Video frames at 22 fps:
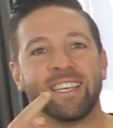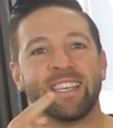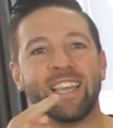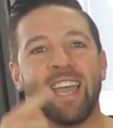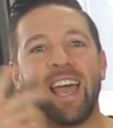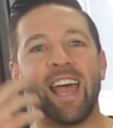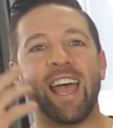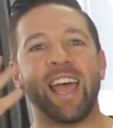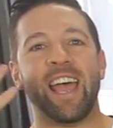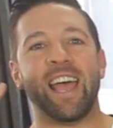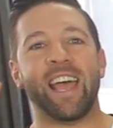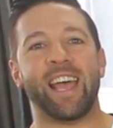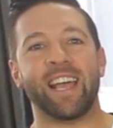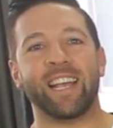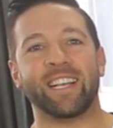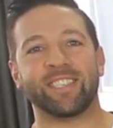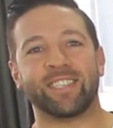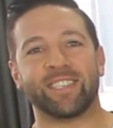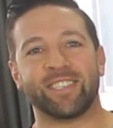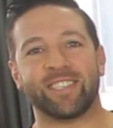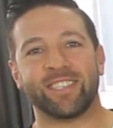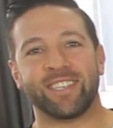
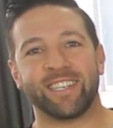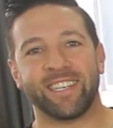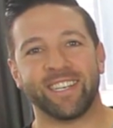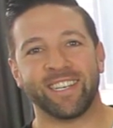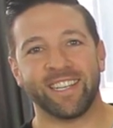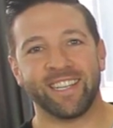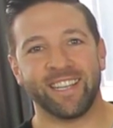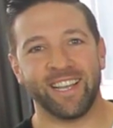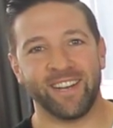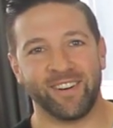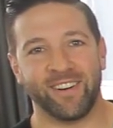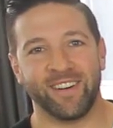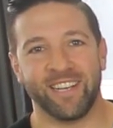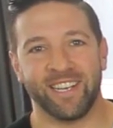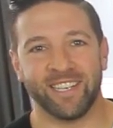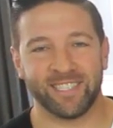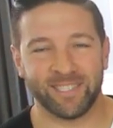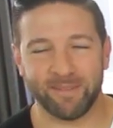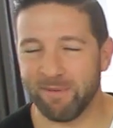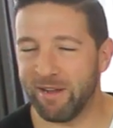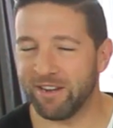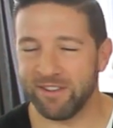Yes. There it
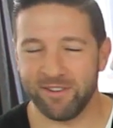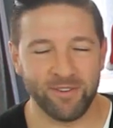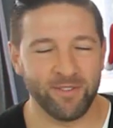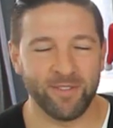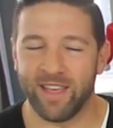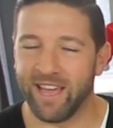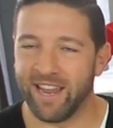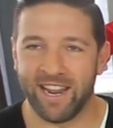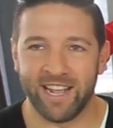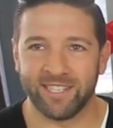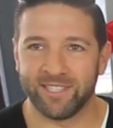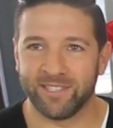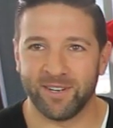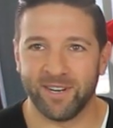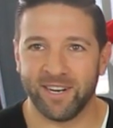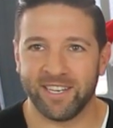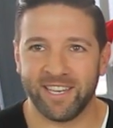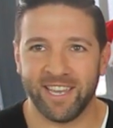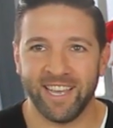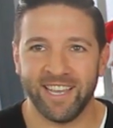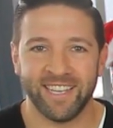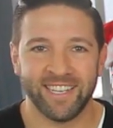is. Come on, you knew that answer,
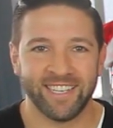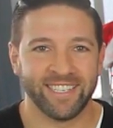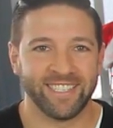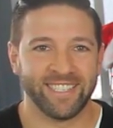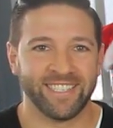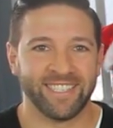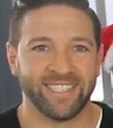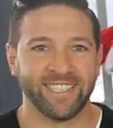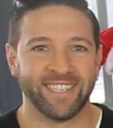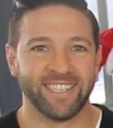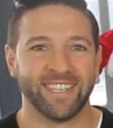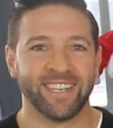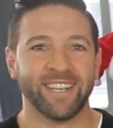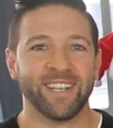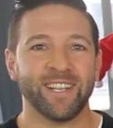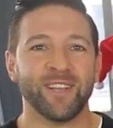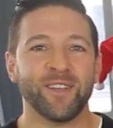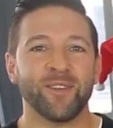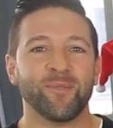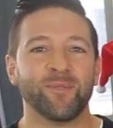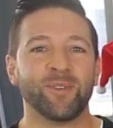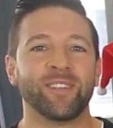AK. Yeah, I just...
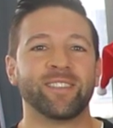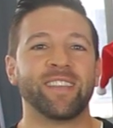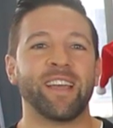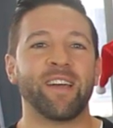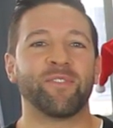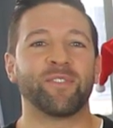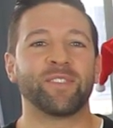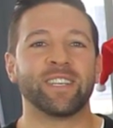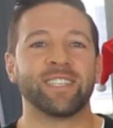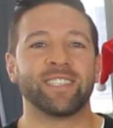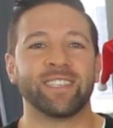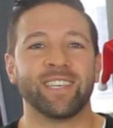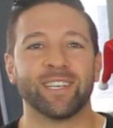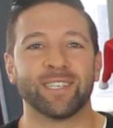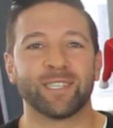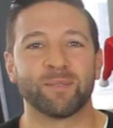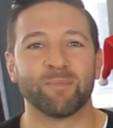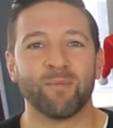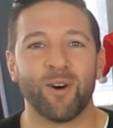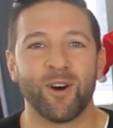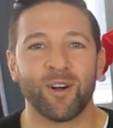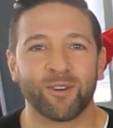We'll definitely see a
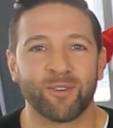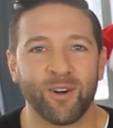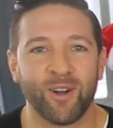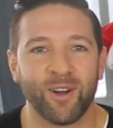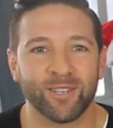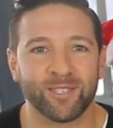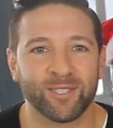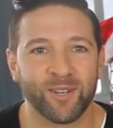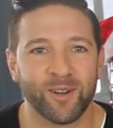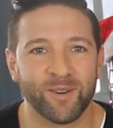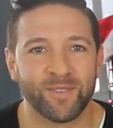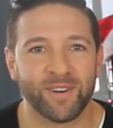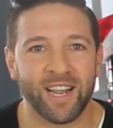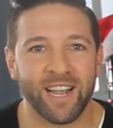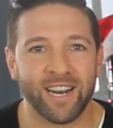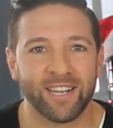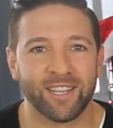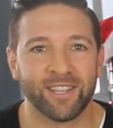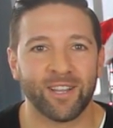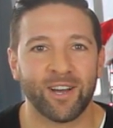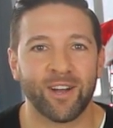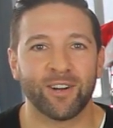small crossover
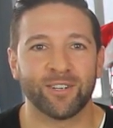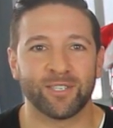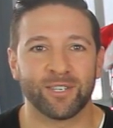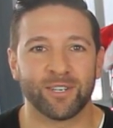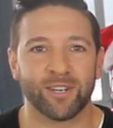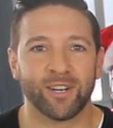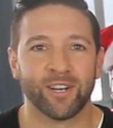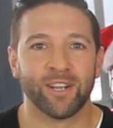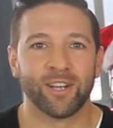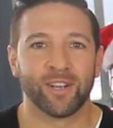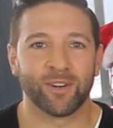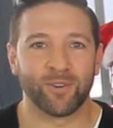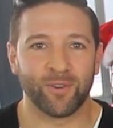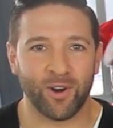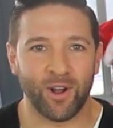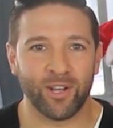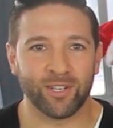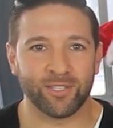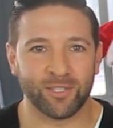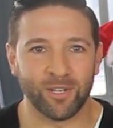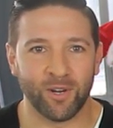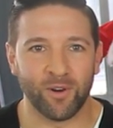and a larger
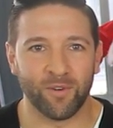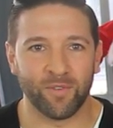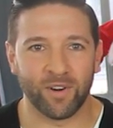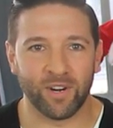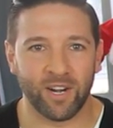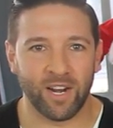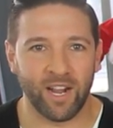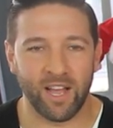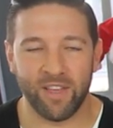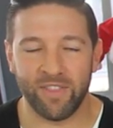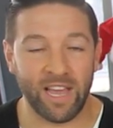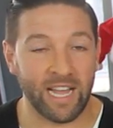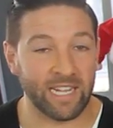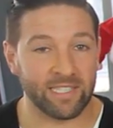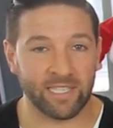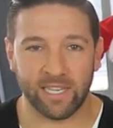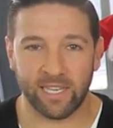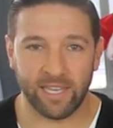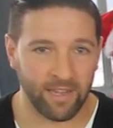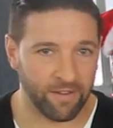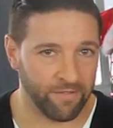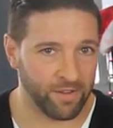crossover. Uh, that's
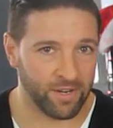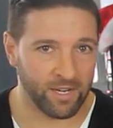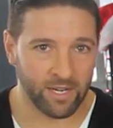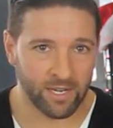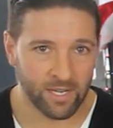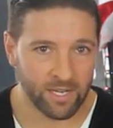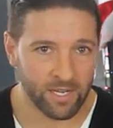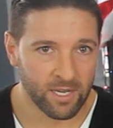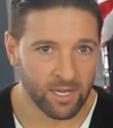a given.